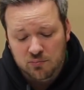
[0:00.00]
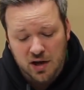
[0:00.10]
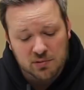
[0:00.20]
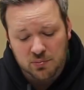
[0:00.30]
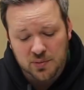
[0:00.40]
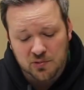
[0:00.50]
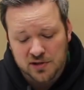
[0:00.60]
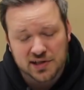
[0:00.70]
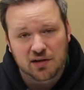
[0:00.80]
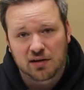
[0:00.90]
I mean, people
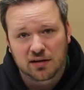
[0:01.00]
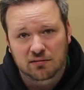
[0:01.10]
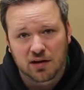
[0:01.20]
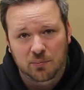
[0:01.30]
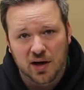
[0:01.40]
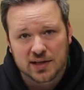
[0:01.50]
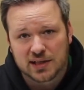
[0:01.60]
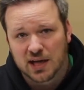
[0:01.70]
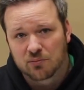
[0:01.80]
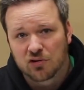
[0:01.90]
are selling a box
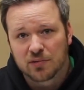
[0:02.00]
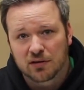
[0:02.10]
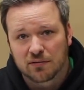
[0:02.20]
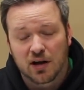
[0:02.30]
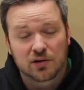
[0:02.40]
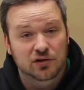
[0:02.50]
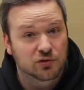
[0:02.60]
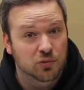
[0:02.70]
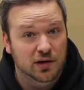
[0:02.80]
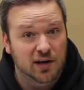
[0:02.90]
of 9mm for
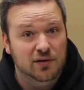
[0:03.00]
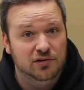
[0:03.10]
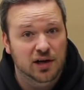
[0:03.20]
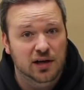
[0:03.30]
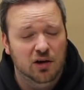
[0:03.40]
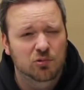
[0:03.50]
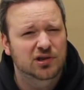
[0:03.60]
120 rounds right now.